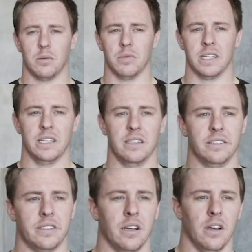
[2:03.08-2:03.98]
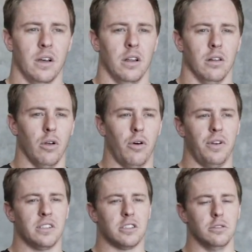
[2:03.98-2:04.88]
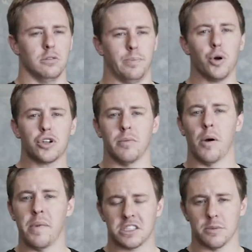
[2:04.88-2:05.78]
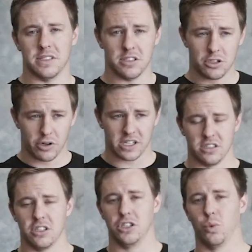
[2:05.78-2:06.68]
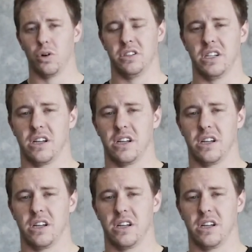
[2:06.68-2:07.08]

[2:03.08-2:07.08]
tumbling is learning to push your momentum in the direction that you want it to